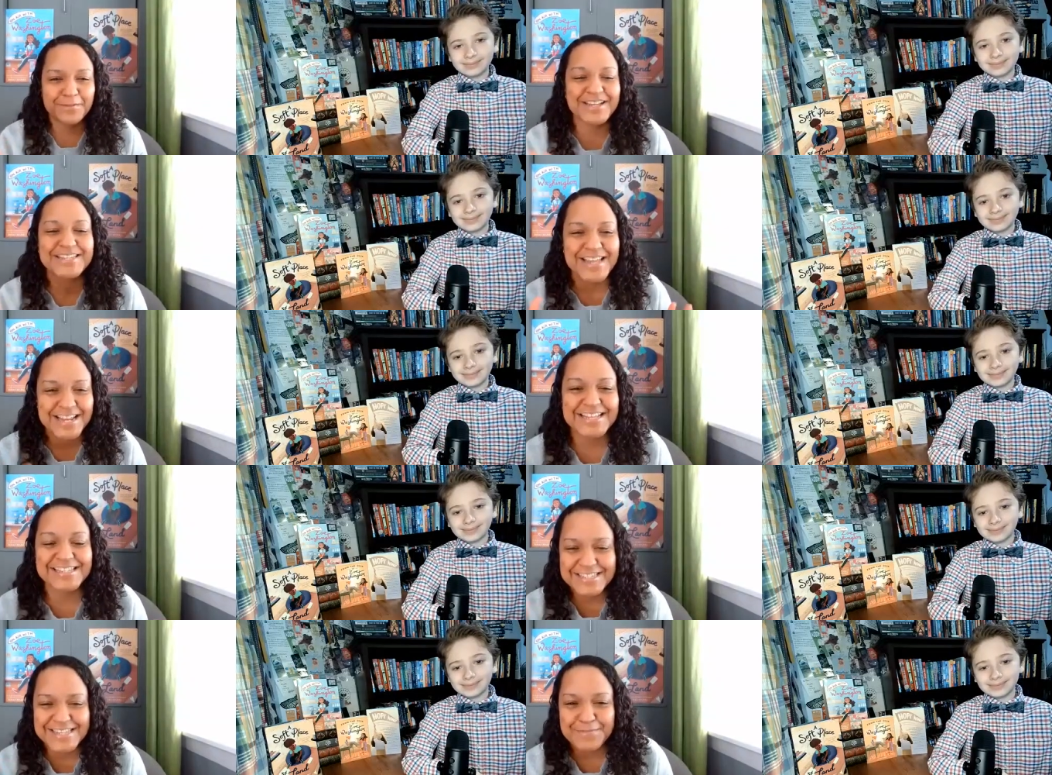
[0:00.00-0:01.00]
Speaker 1: people it's the
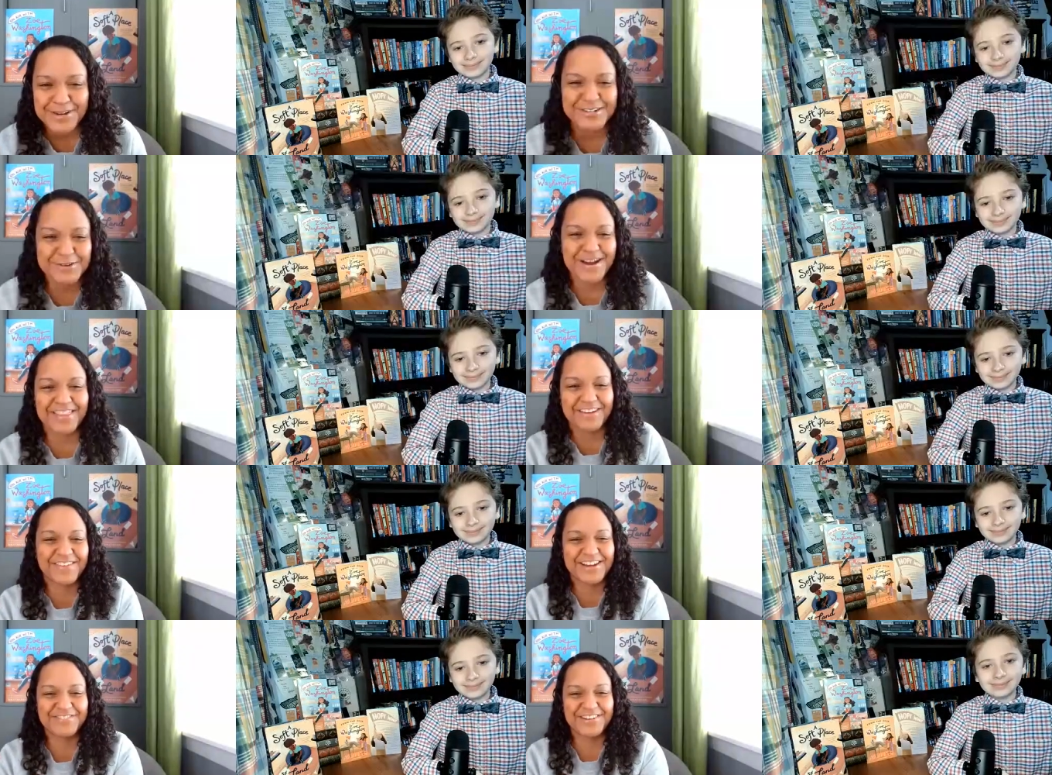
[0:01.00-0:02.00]
it's the same book don't buy that
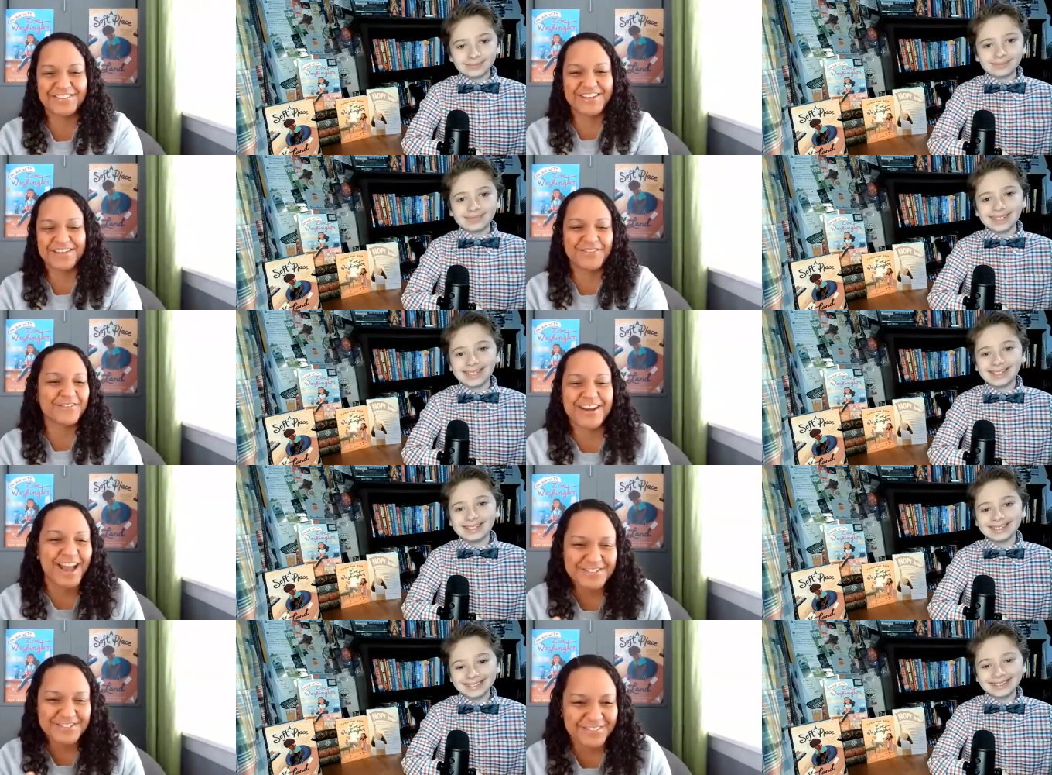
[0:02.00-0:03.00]
one if you're in the if you already
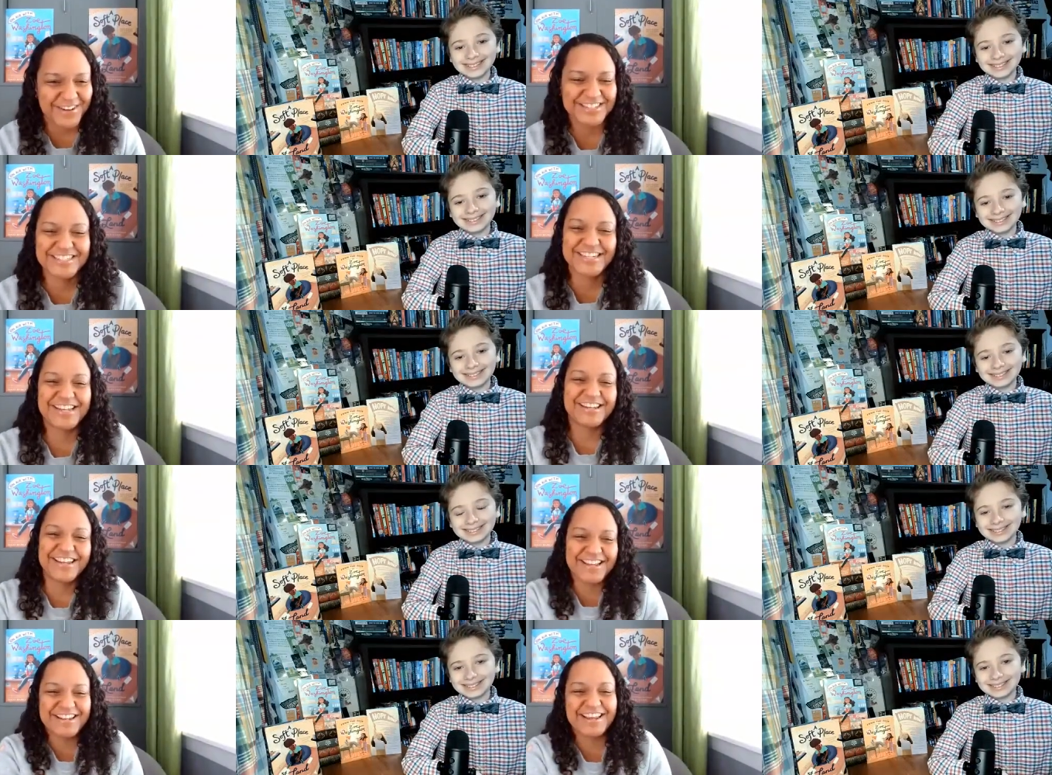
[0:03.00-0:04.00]
have zoe washington
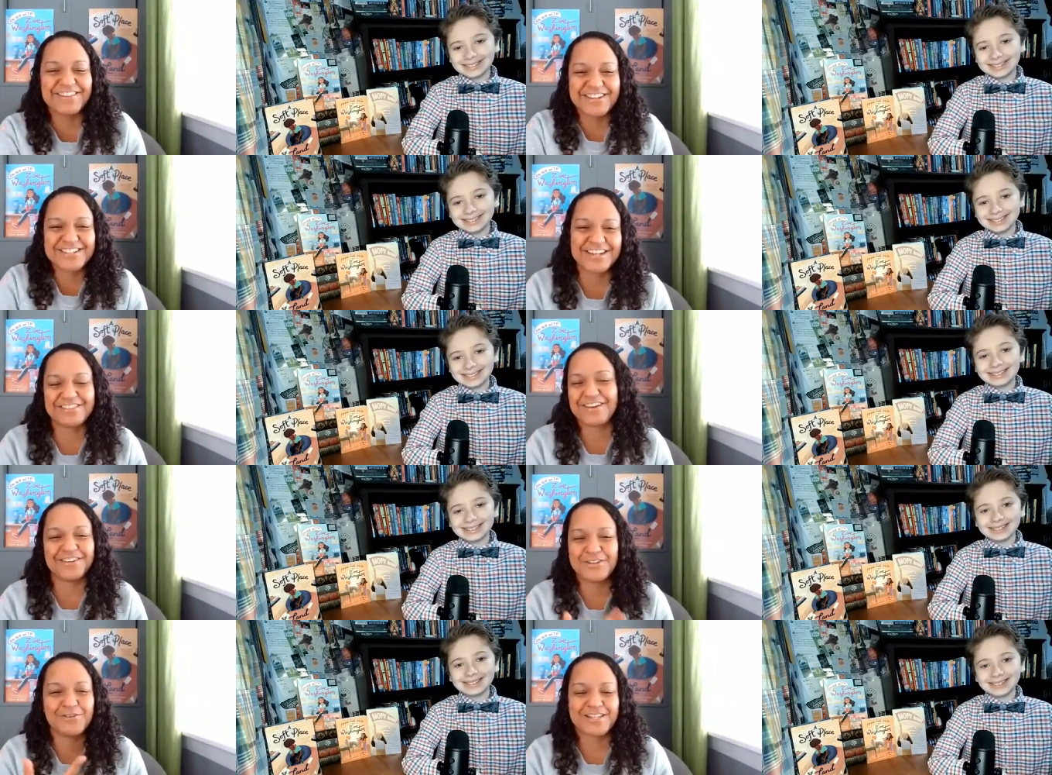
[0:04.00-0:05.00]
in english in
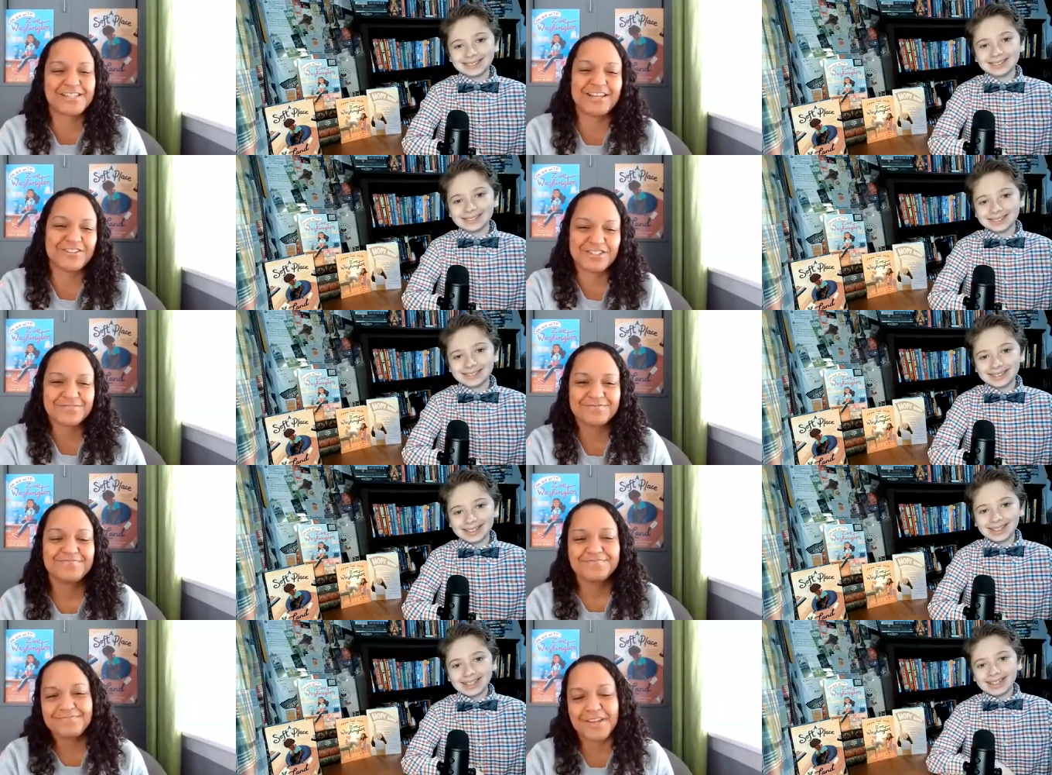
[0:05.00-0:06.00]
the us english
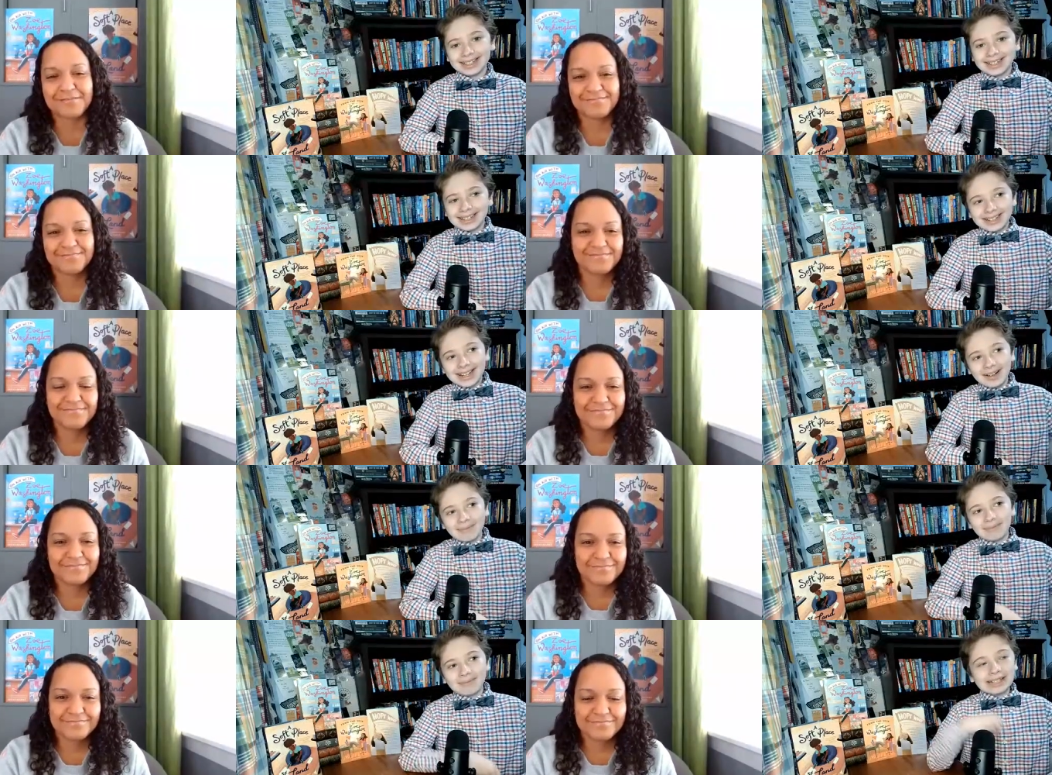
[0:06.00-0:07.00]
Speaker 2: yeah
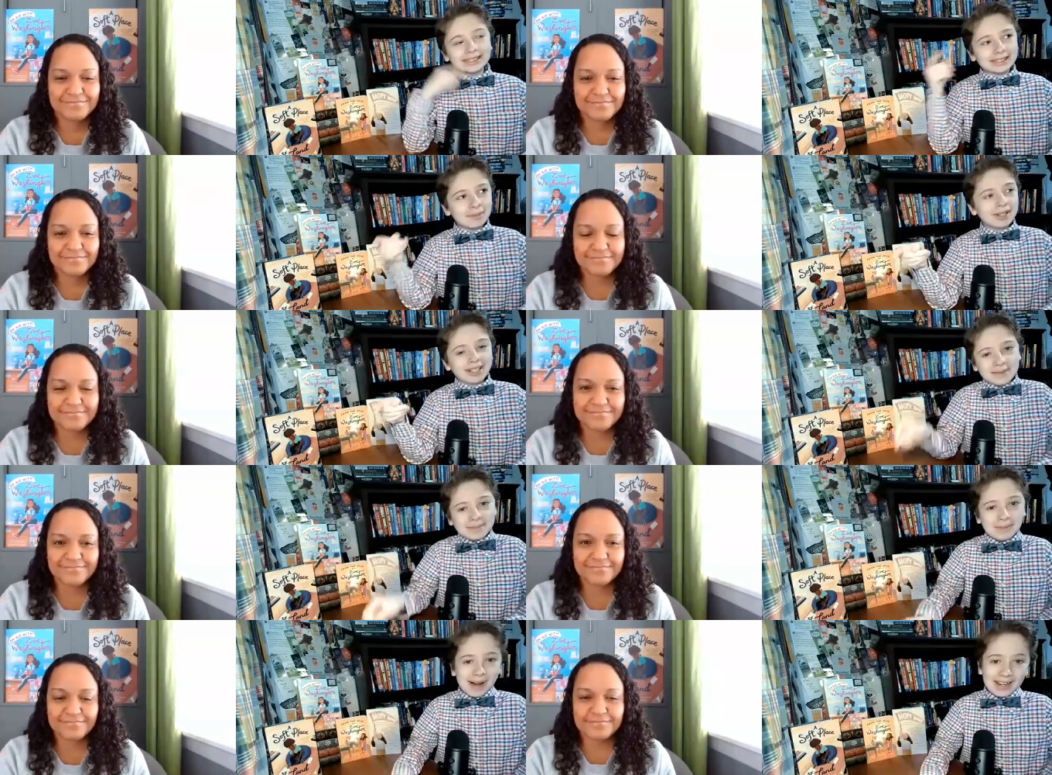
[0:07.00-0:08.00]
yeah that's something to
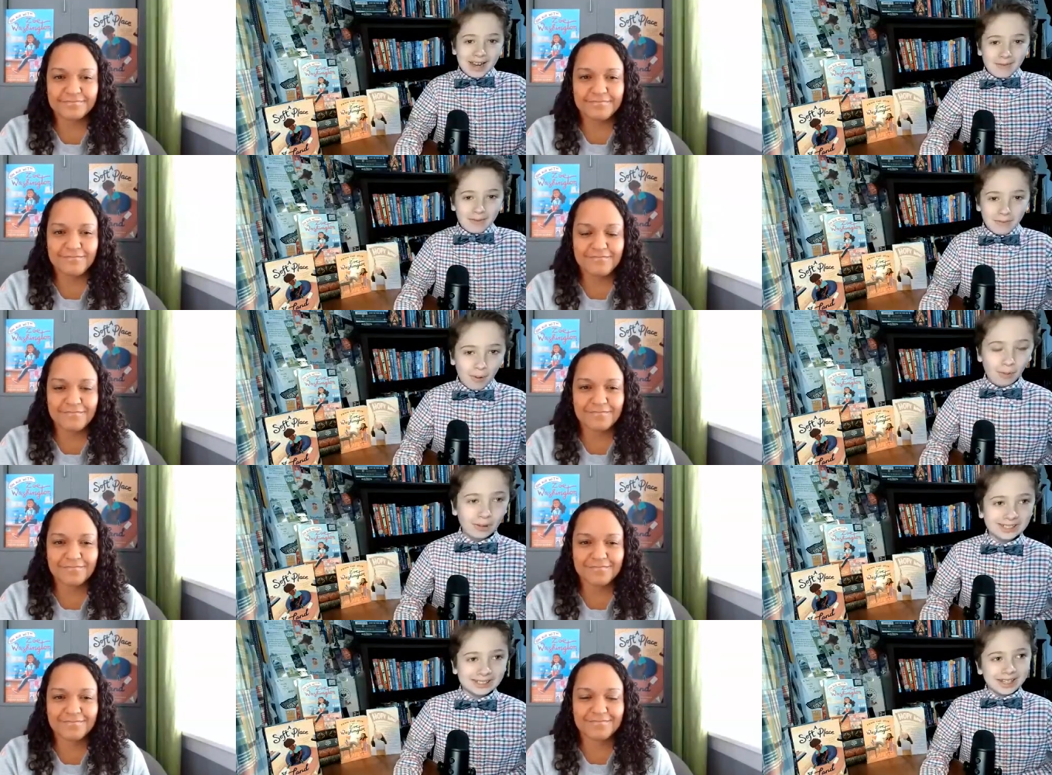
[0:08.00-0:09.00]
keep in mind
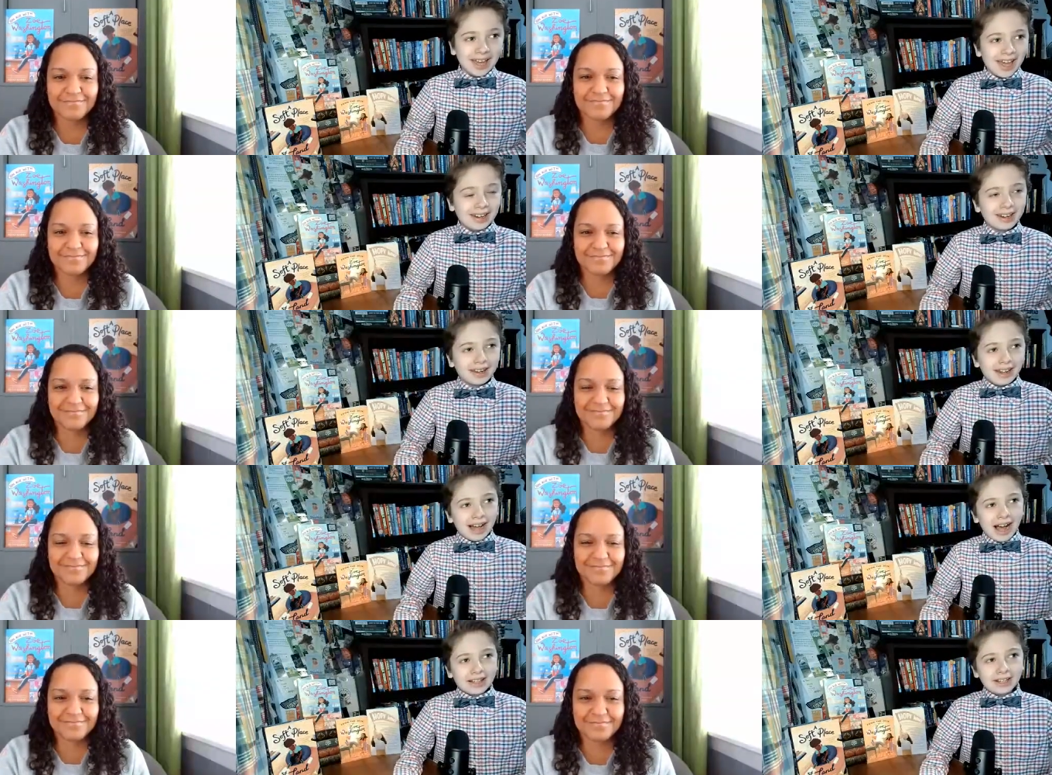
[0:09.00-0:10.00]
folks and
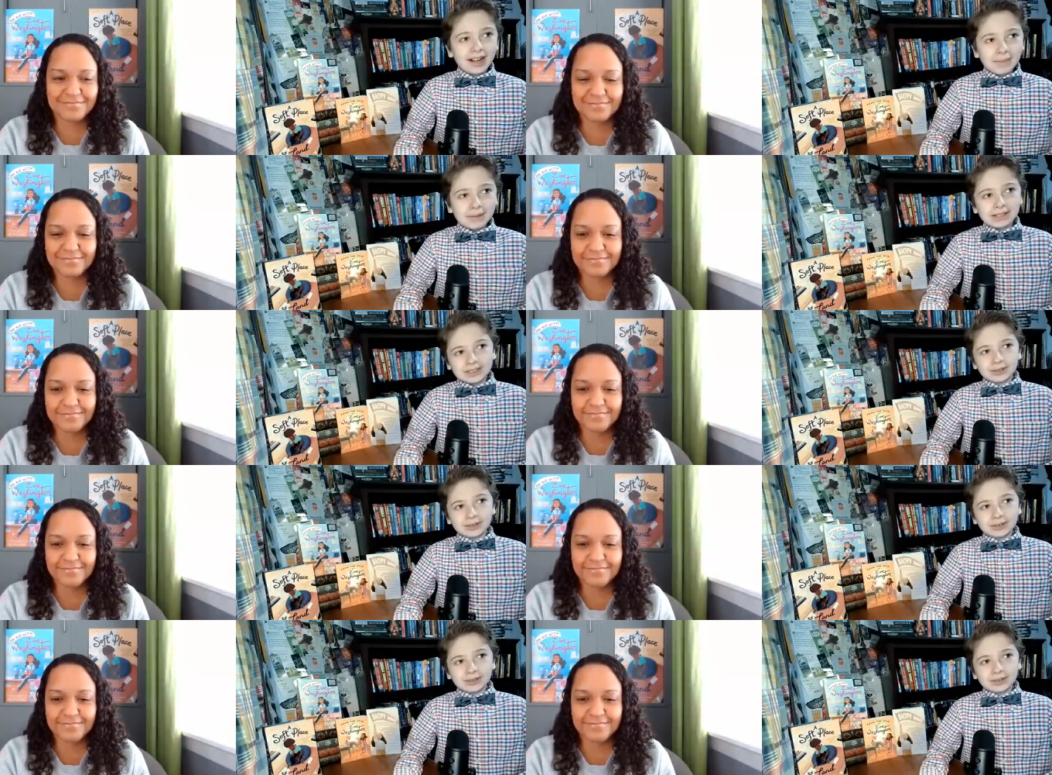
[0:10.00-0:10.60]
I think I might